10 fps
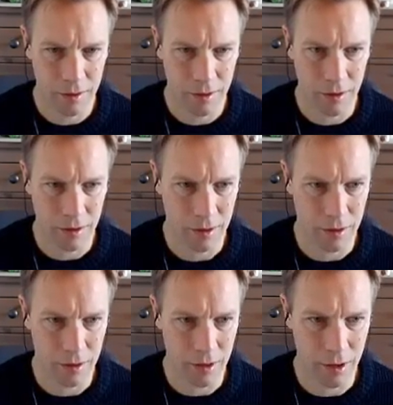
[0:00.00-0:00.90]

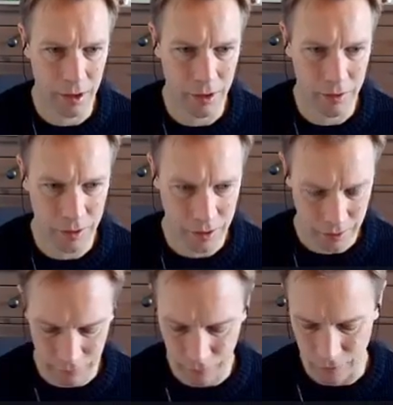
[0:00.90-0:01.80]
uh, a
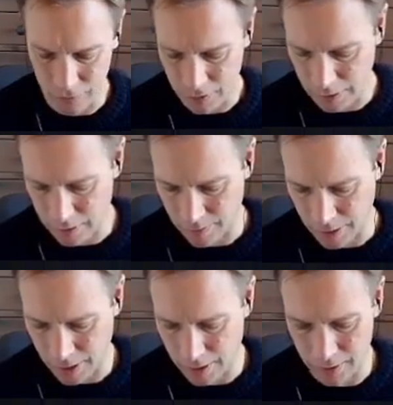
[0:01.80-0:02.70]
U64. So that's going to
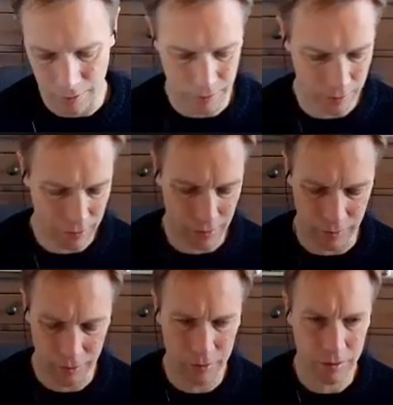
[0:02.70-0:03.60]
be
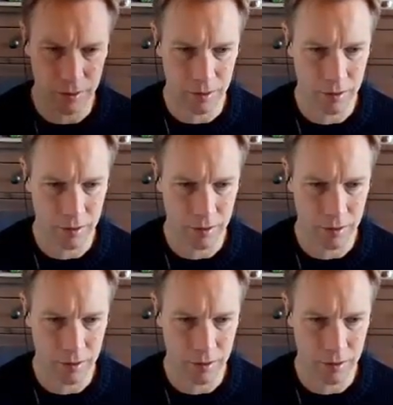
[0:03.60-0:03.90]
n.current.